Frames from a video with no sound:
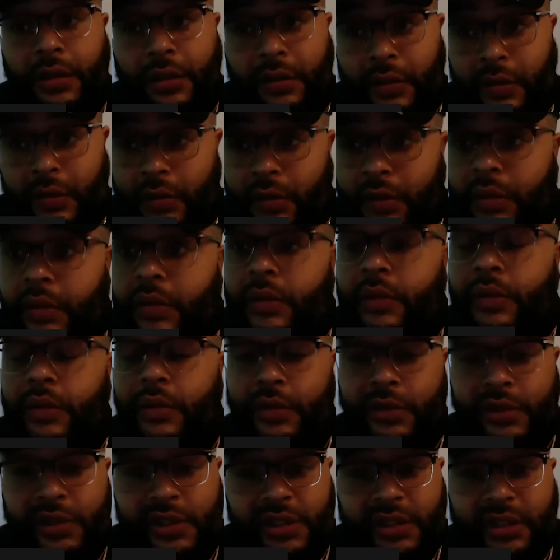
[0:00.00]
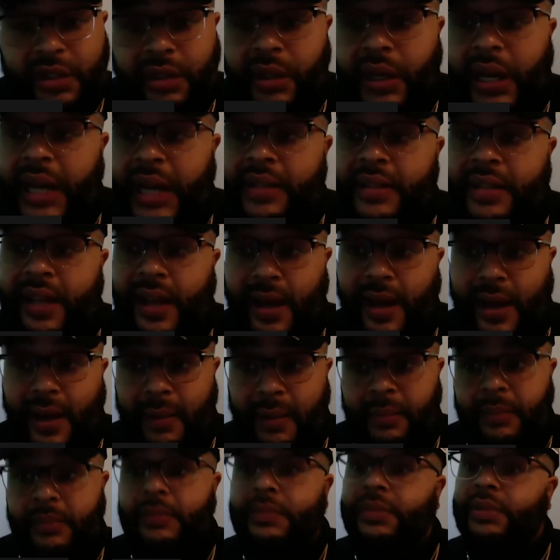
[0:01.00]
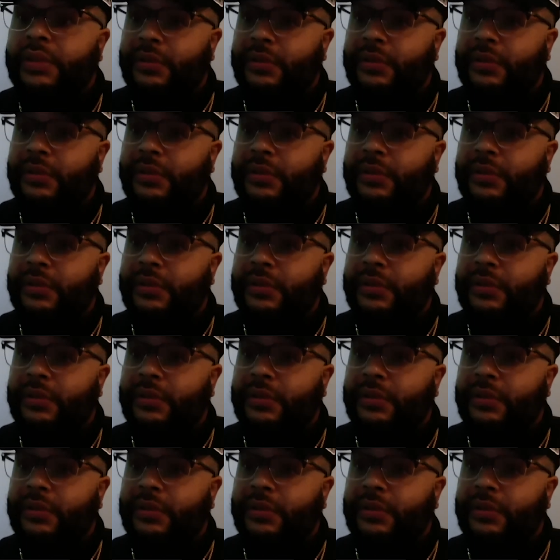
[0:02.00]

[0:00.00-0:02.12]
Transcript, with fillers: labor, or enjoy the fruits of her good